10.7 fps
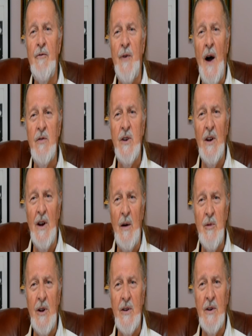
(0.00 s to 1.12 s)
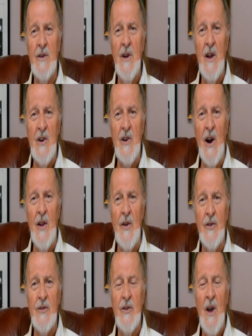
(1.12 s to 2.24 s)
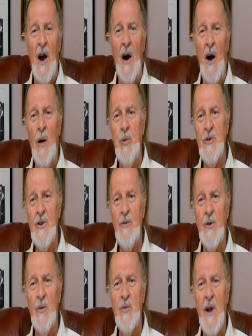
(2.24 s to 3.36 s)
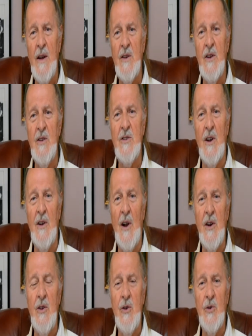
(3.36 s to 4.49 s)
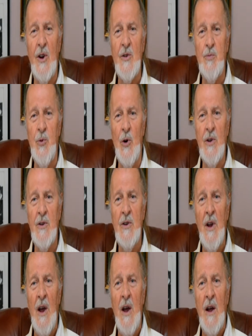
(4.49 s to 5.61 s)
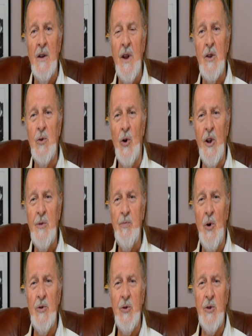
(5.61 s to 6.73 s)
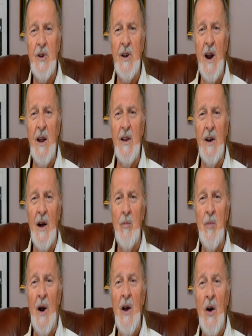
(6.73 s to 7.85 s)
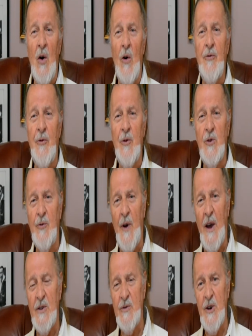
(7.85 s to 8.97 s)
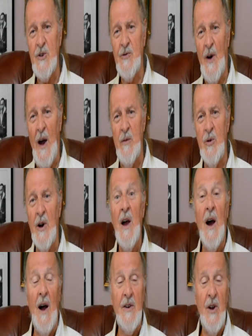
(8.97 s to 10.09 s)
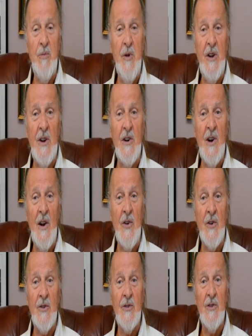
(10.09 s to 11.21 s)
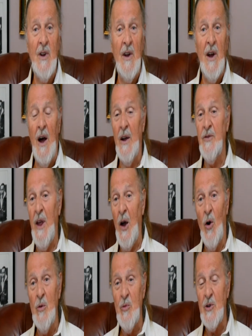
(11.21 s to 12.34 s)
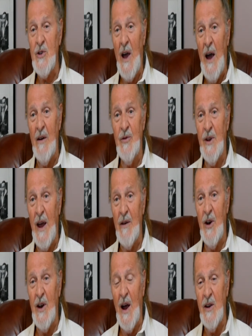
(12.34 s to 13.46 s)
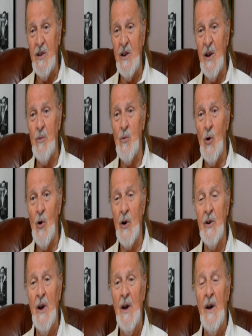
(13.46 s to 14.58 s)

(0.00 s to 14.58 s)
5-kilometer runners. Opposite from that is a non-endurance sport that correspond to the greater number of fast twitch fiber, 100-meter runners. They have a 90 and more